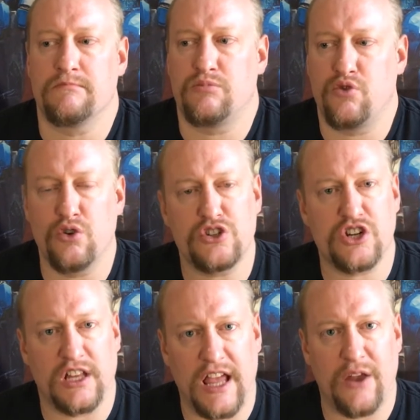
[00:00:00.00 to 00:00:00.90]

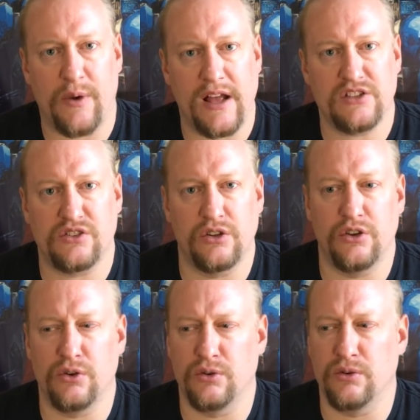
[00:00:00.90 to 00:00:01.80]
push clan rats to
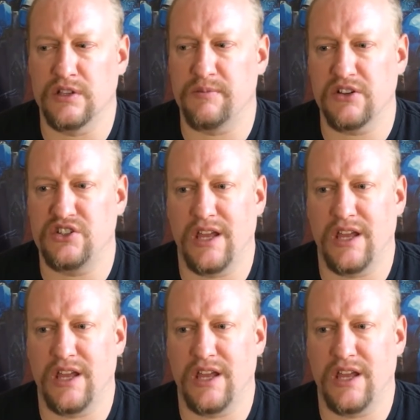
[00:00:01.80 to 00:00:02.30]
do as much